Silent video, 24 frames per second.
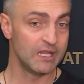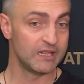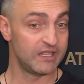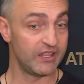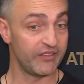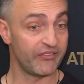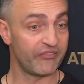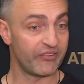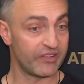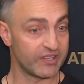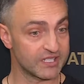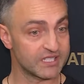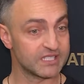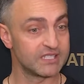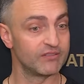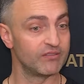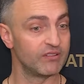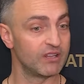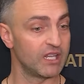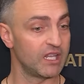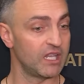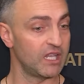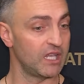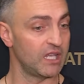
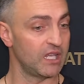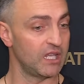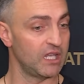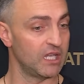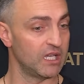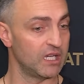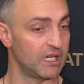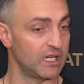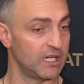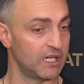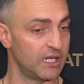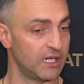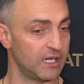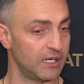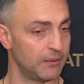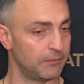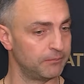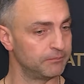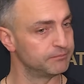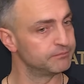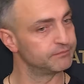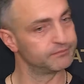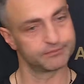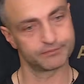Defensively,
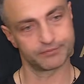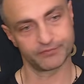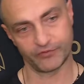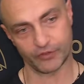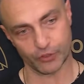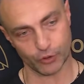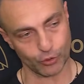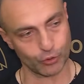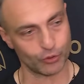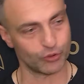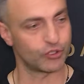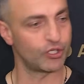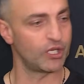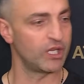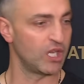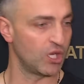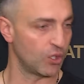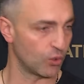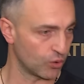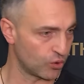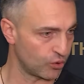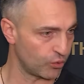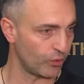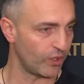we're
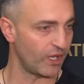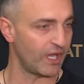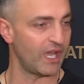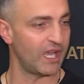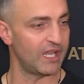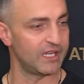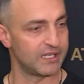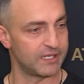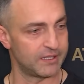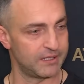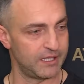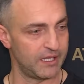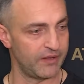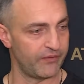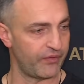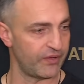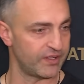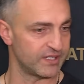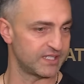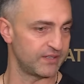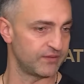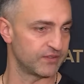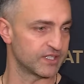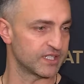continuing to add
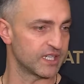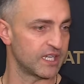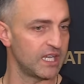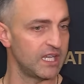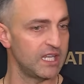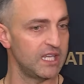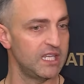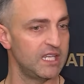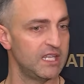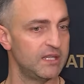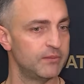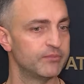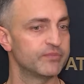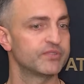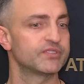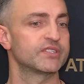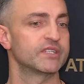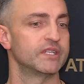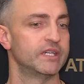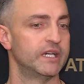defensive schemes.